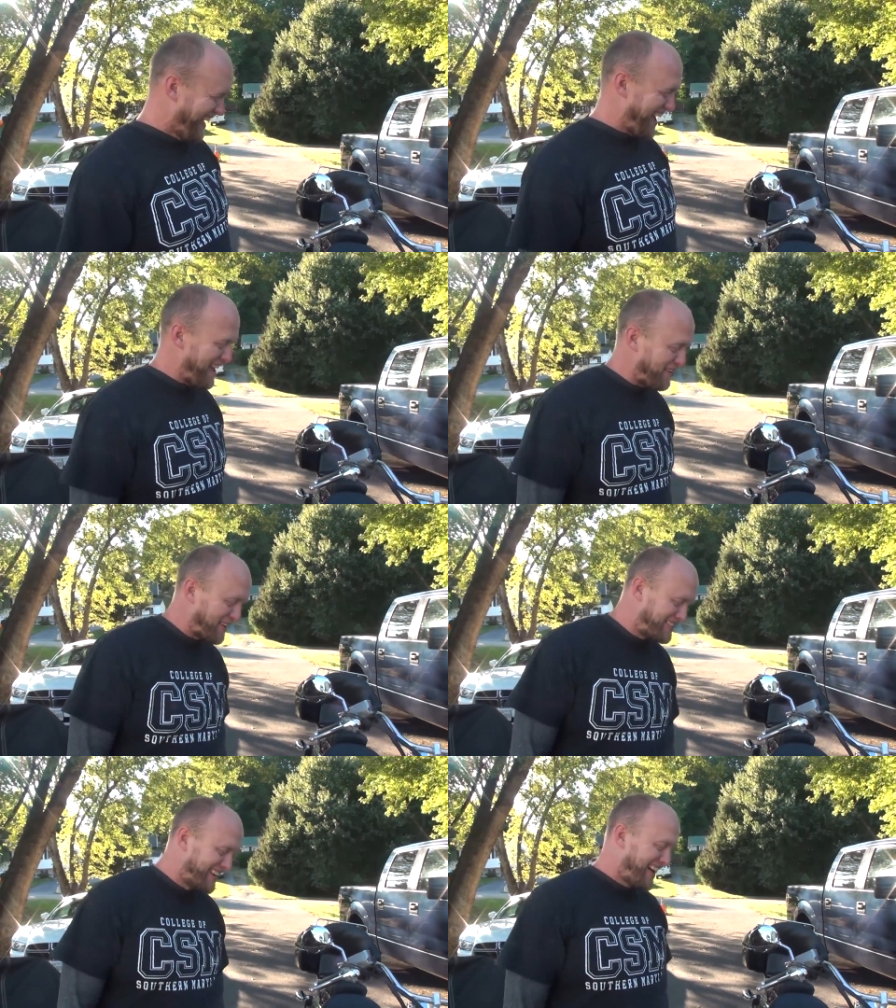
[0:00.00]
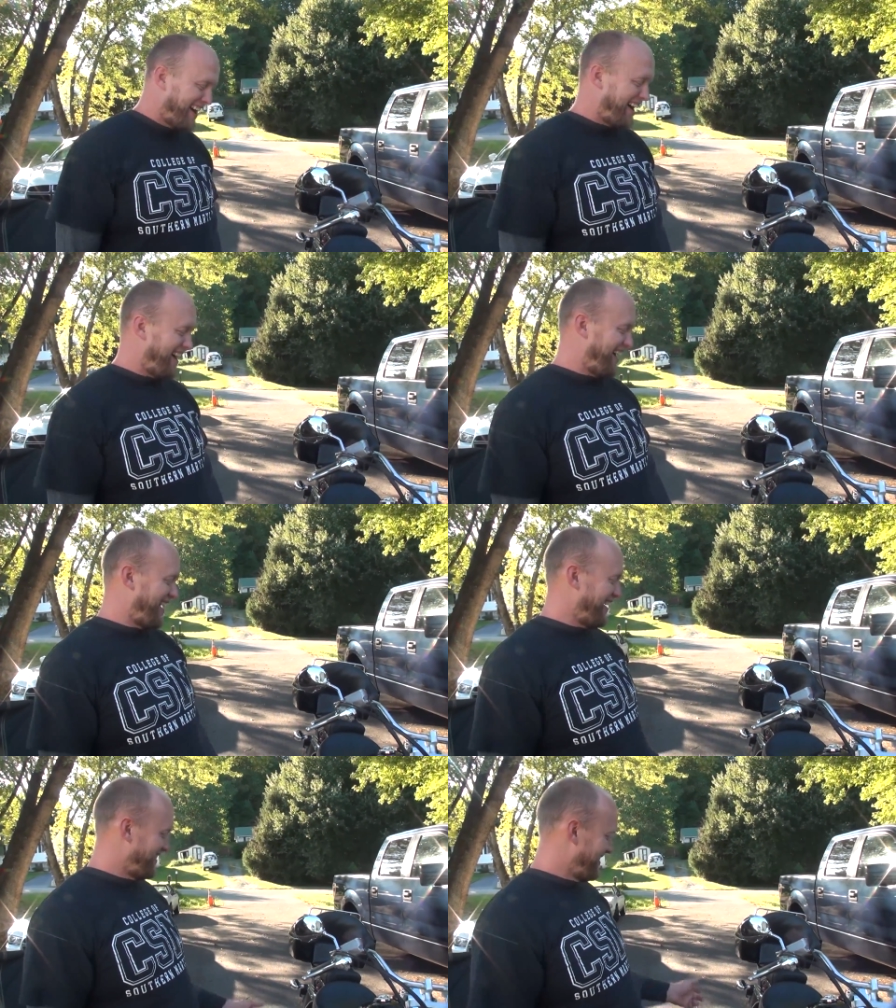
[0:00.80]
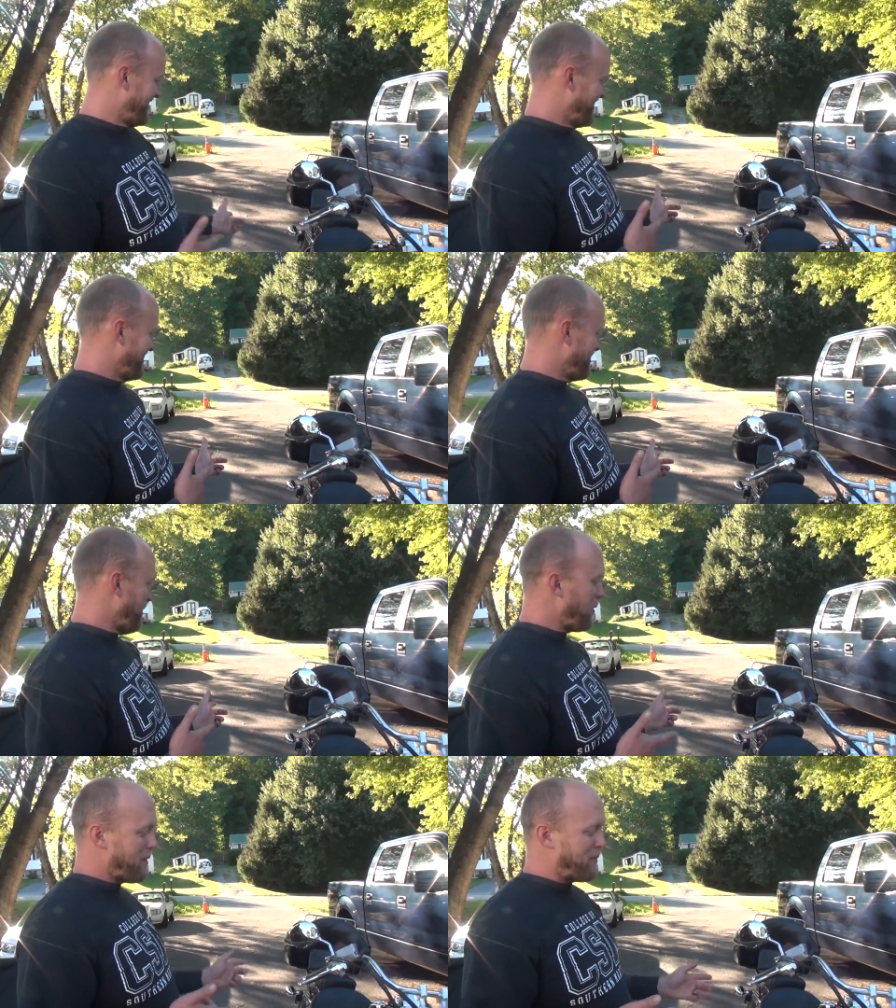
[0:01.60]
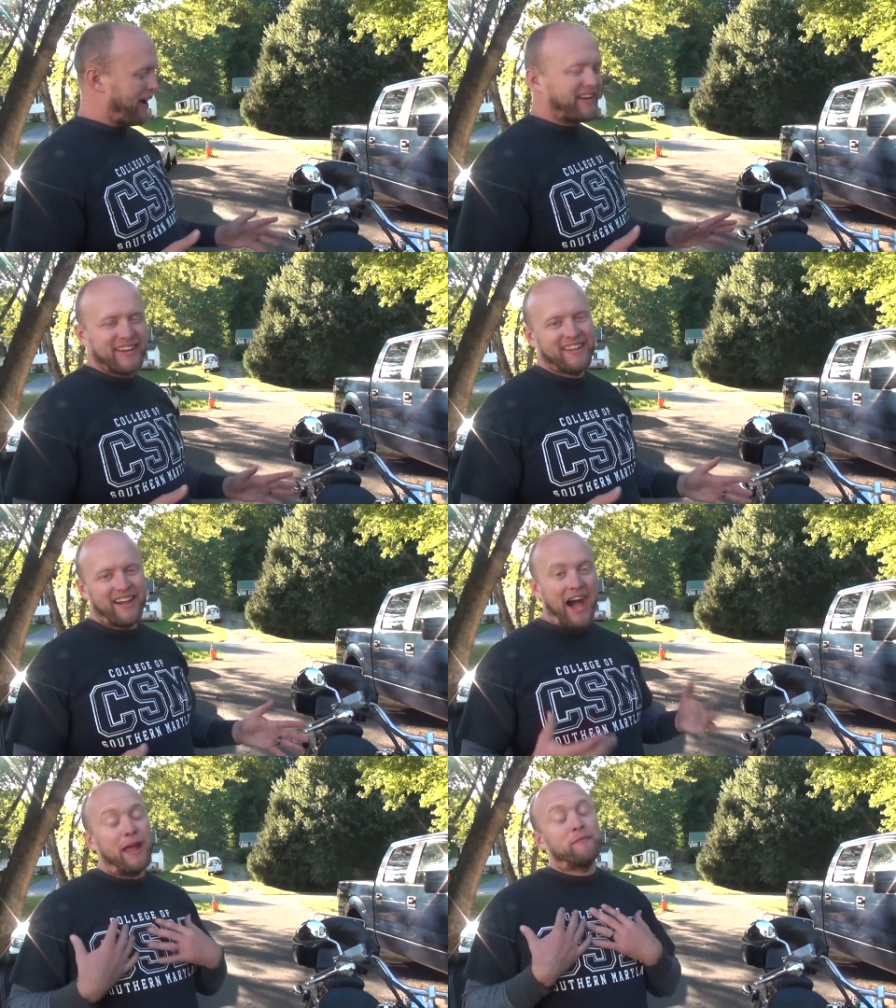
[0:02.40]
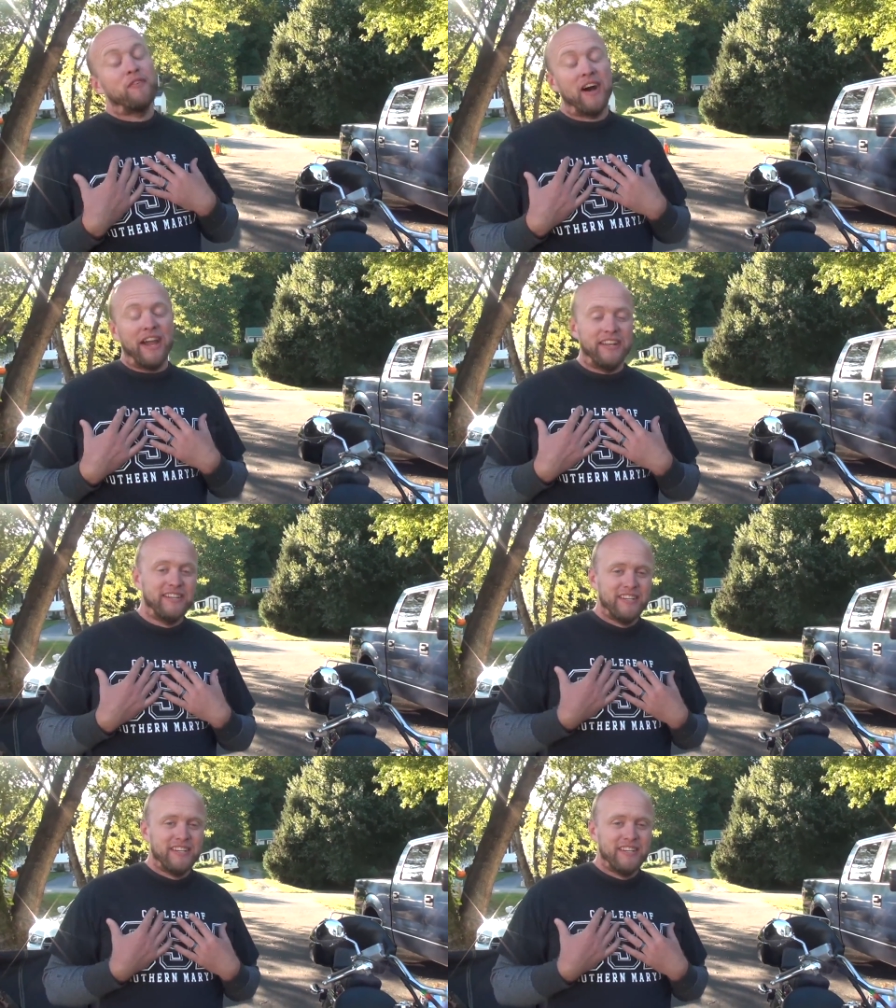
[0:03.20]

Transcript: Anyways, uh, on my bike, I'm fine.